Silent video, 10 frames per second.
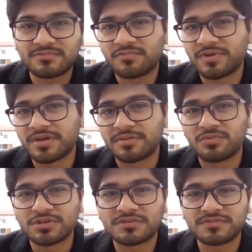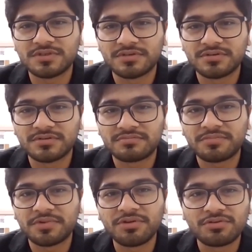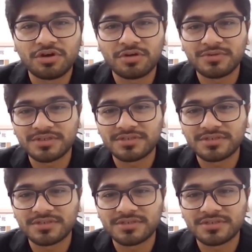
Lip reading: where most of the new normal